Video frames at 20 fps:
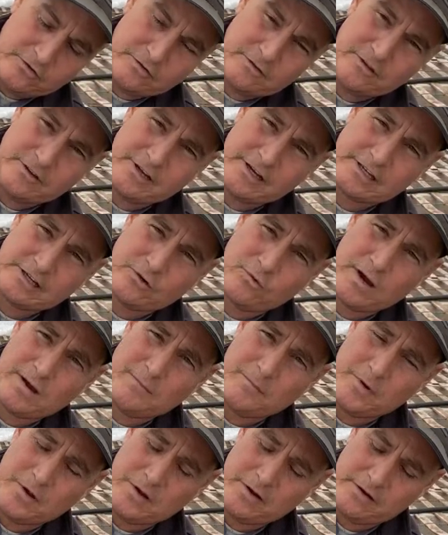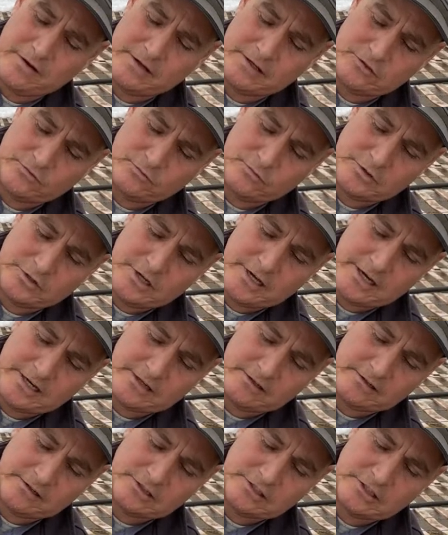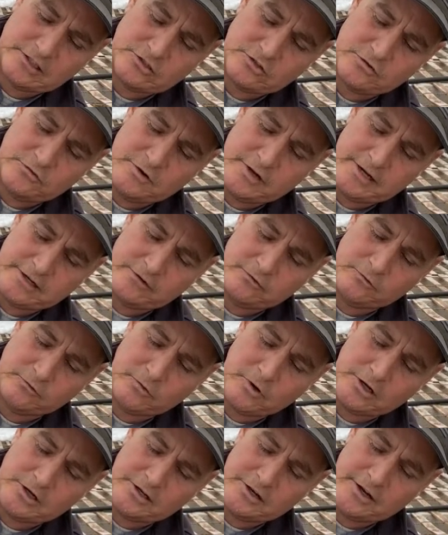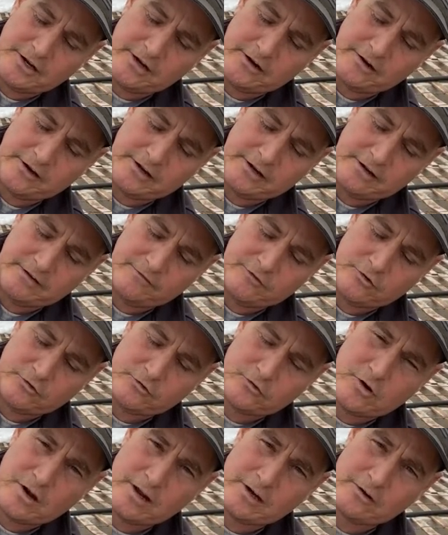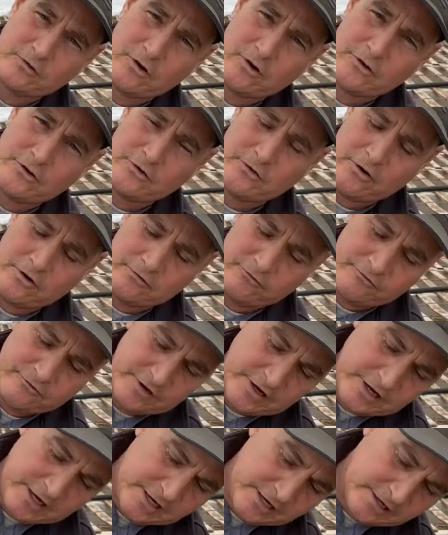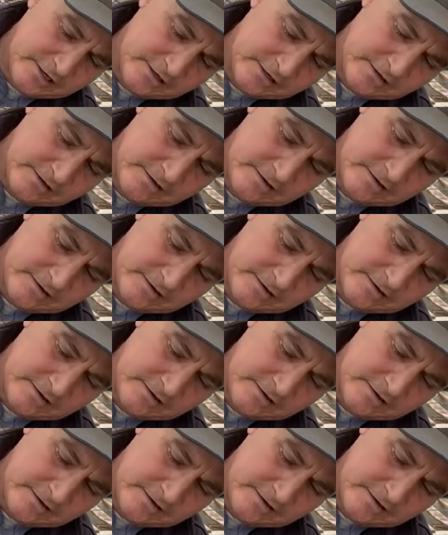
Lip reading: the equipment is ridiculous that you need to run a dairy. If you're trying to grow your own feed and